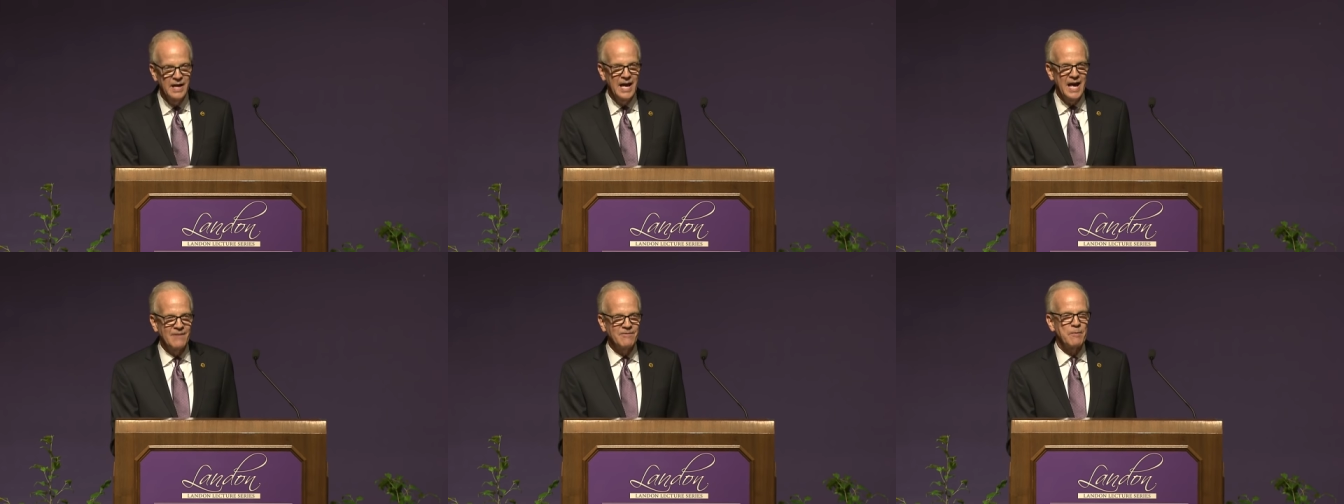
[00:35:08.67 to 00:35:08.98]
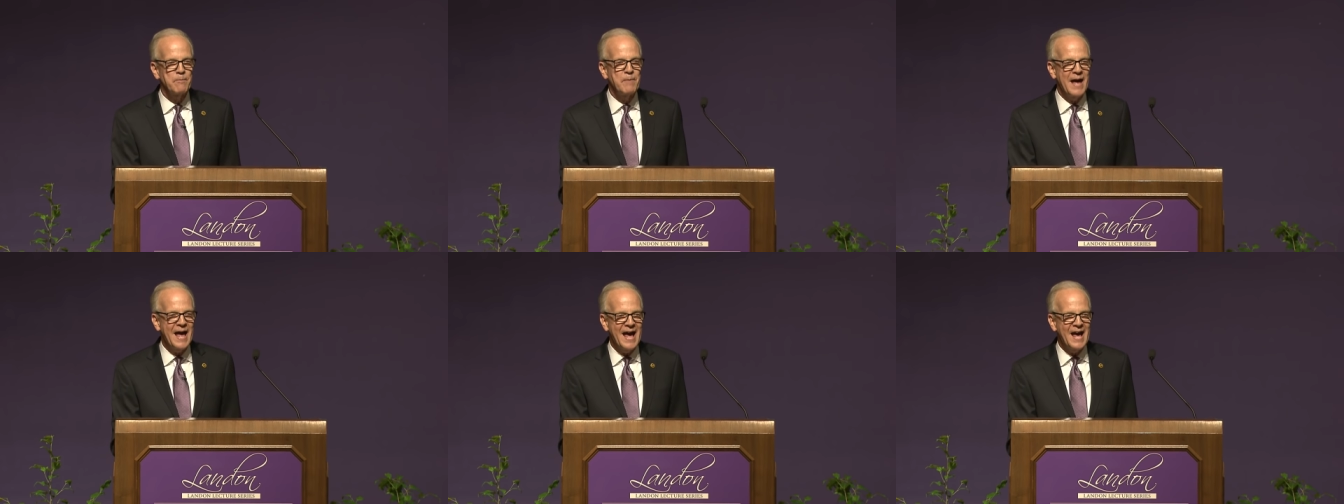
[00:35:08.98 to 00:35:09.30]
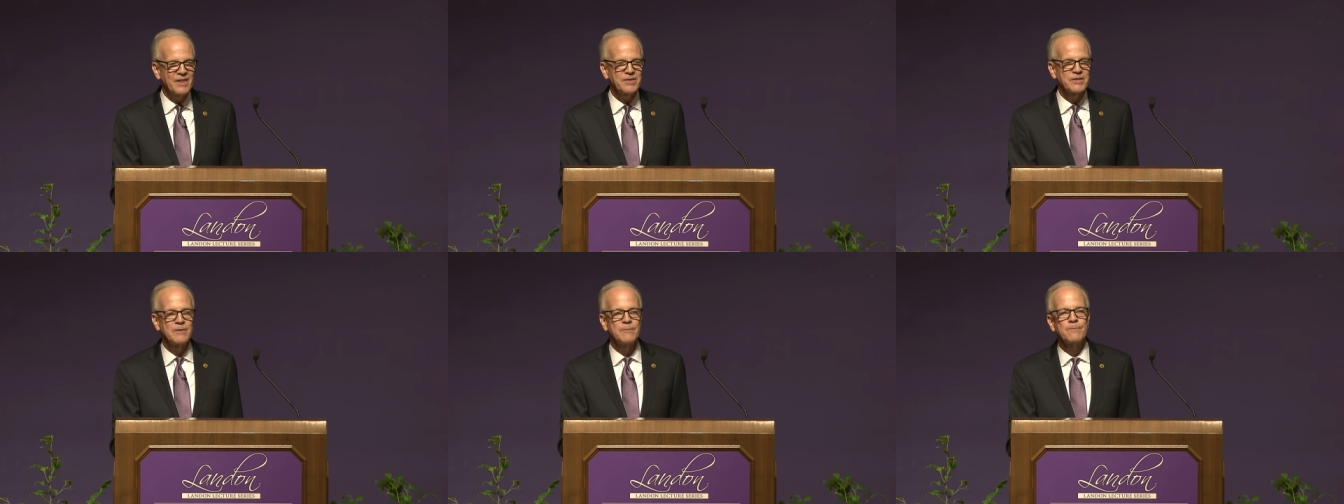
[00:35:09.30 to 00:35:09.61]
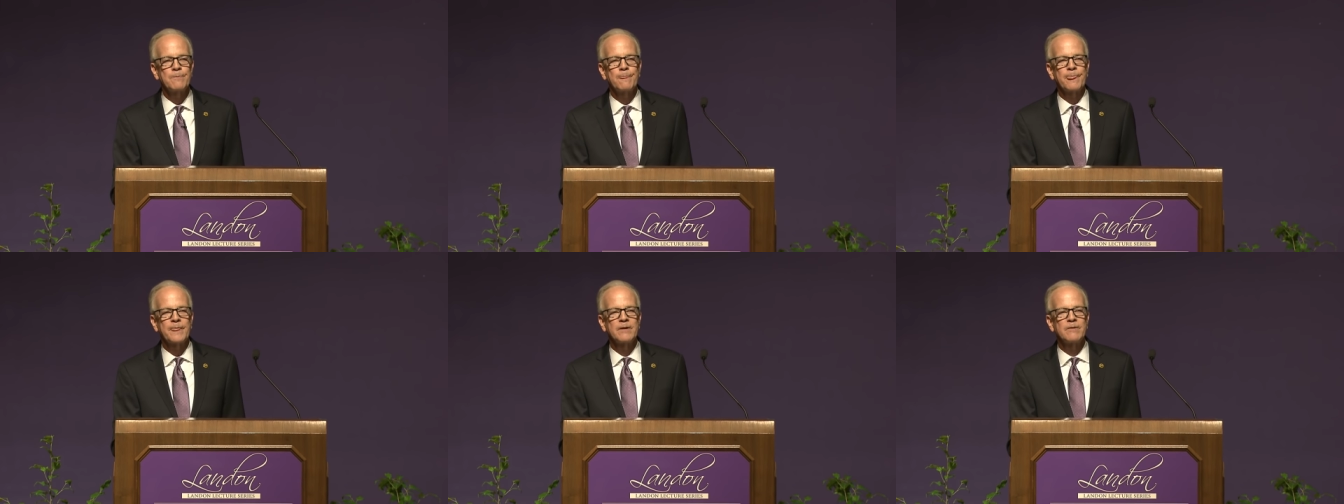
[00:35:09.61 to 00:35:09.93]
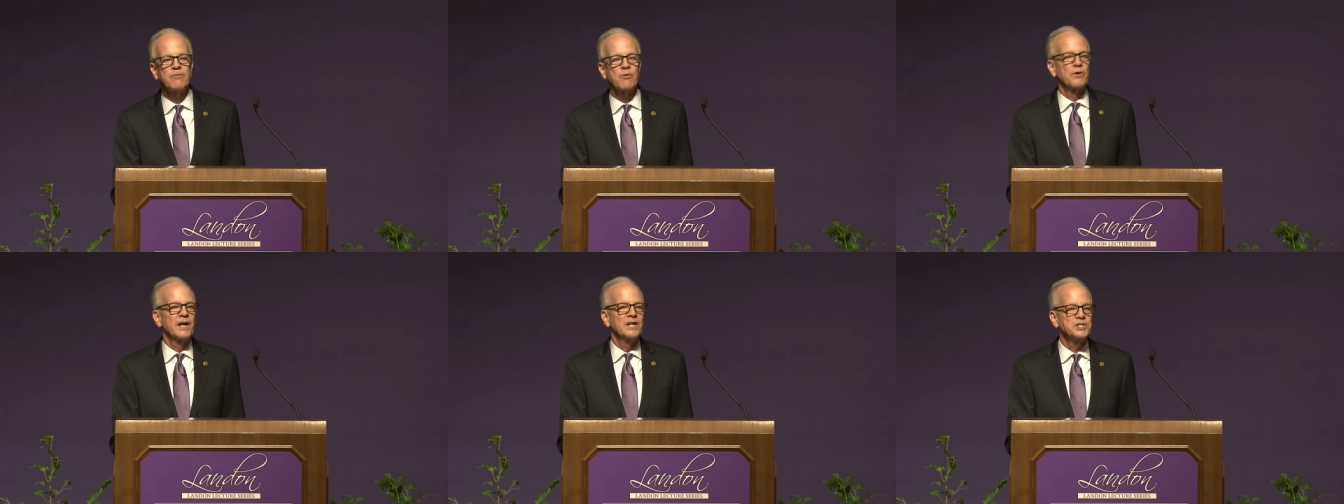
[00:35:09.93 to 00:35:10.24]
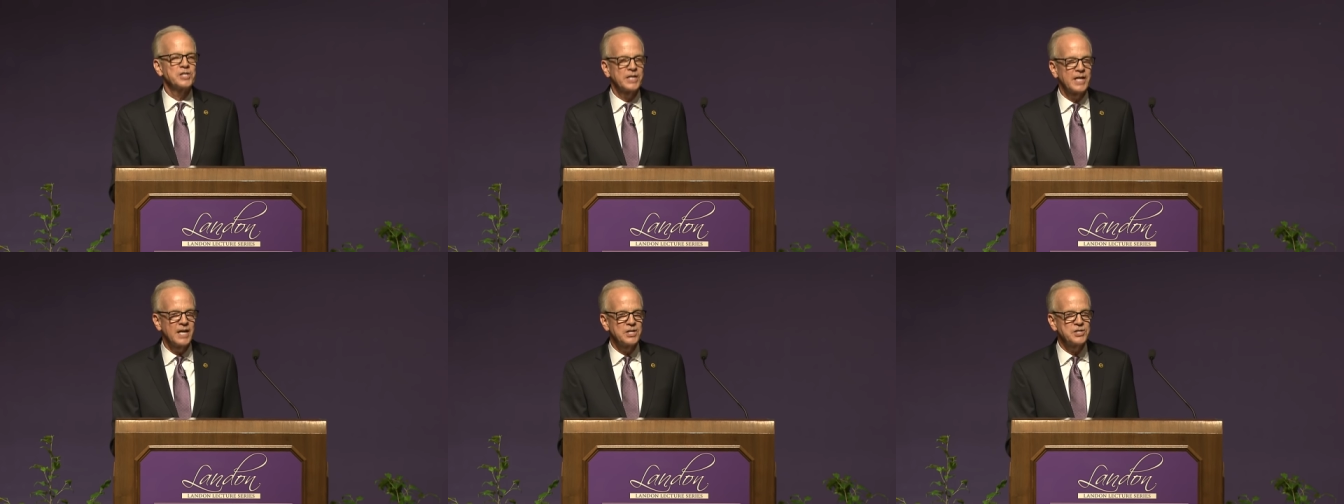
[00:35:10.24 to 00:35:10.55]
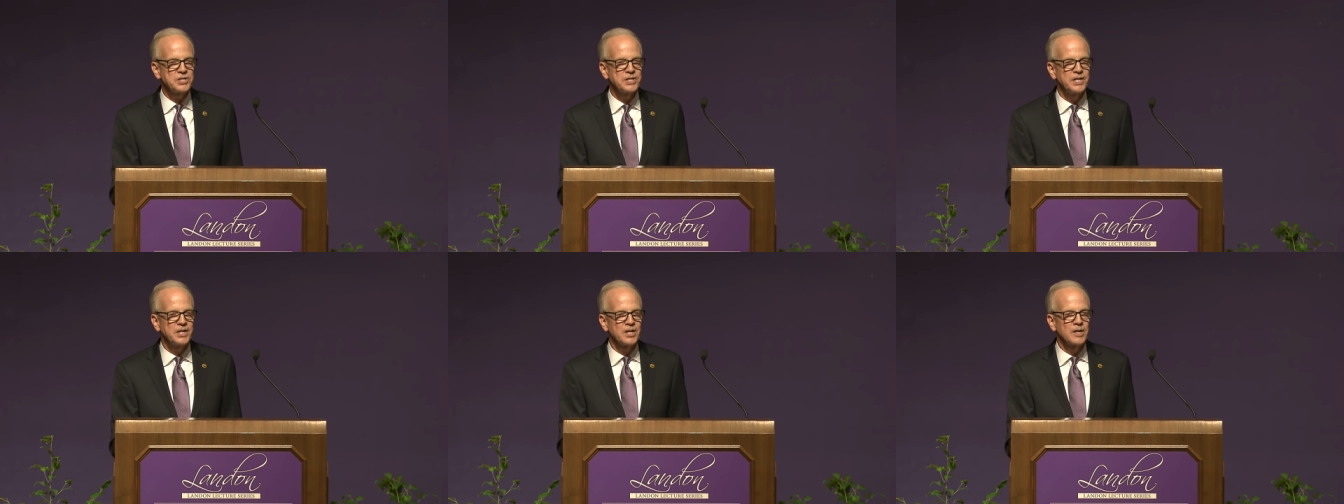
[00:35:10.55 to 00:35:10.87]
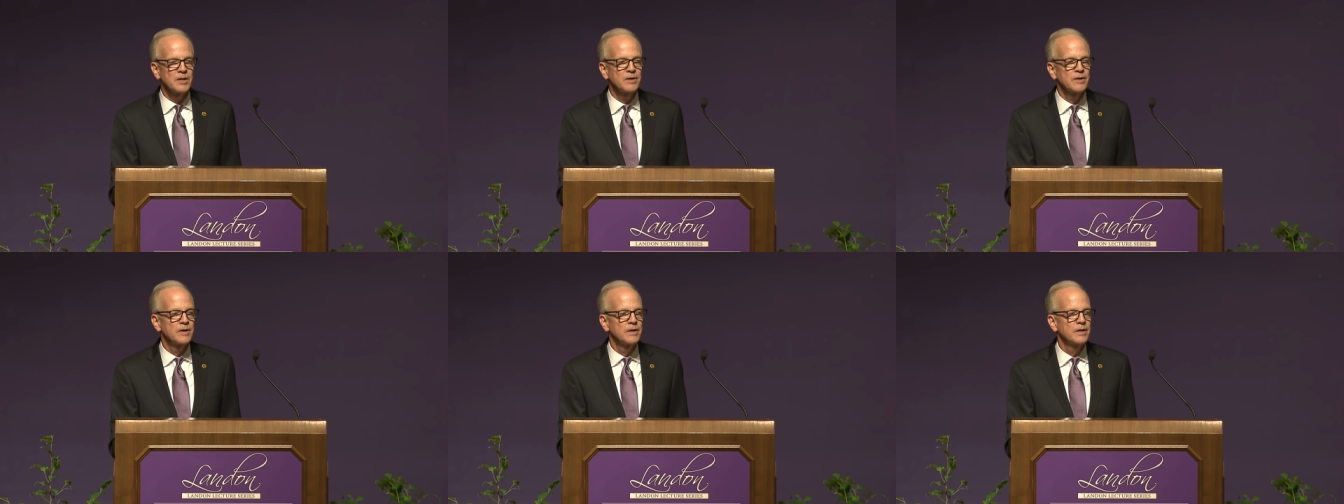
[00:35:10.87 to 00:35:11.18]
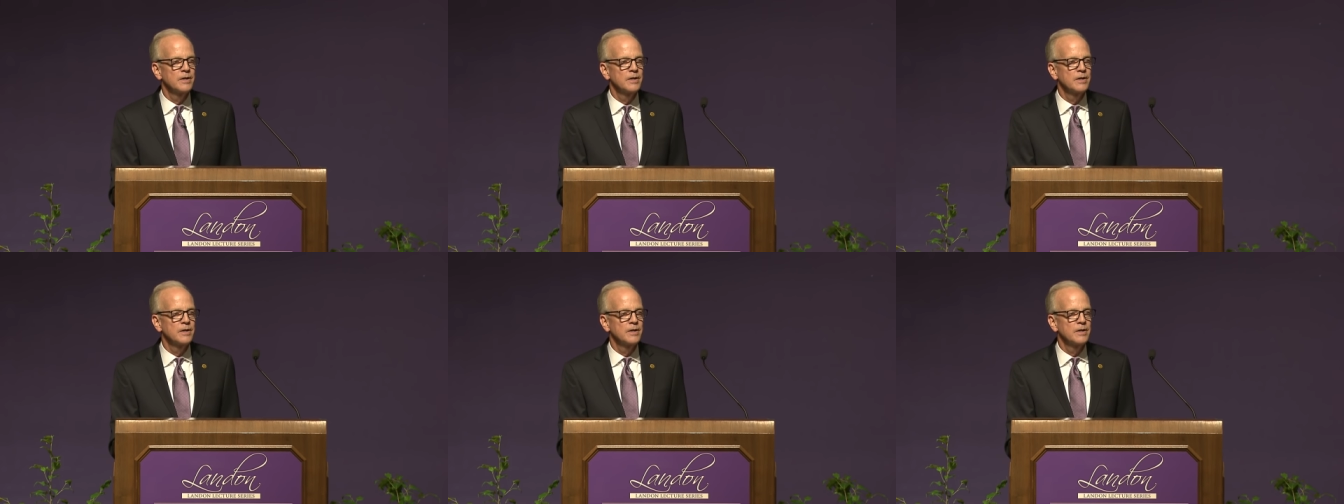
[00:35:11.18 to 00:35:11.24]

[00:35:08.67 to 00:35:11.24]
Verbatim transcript: have a path for an education here,